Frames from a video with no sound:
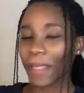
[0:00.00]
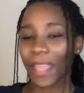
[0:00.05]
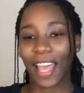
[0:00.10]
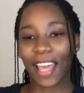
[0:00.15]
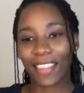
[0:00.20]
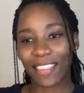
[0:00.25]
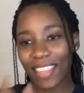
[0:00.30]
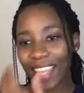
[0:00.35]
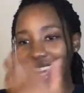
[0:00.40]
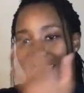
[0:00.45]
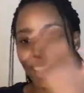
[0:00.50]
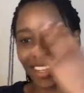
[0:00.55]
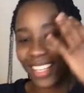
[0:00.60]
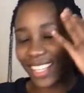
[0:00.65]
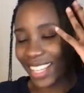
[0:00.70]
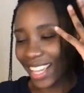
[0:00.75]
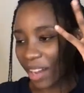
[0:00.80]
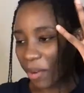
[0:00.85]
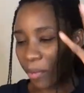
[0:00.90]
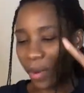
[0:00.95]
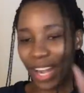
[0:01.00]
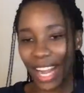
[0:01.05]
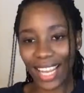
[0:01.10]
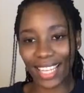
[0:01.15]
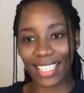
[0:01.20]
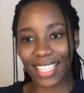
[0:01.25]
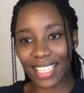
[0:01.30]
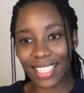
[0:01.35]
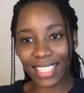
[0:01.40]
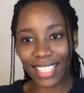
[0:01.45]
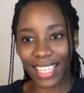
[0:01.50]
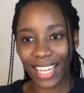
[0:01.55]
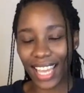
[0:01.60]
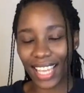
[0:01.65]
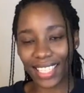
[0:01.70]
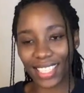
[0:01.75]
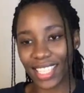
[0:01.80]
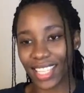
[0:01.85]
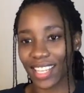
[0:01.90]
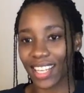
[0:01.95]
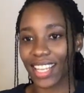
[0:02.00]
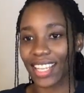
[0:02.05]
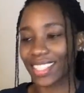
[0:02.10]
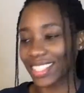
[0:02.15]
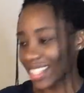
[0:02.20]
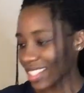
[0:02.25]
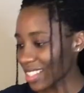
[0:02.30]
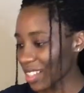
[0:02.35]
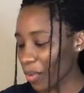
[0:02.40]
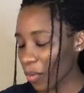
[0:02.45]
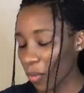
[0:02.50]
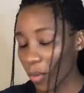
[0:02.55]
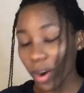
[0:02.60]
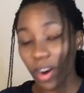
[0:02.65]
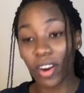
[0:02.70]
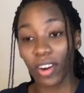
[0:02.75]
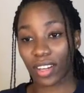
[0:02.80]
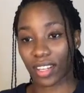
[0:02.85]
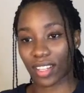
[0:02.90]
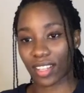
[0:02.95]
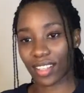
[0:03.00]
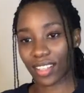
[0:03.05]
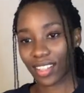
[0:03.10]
And then when I disconnect it, it doesn't work.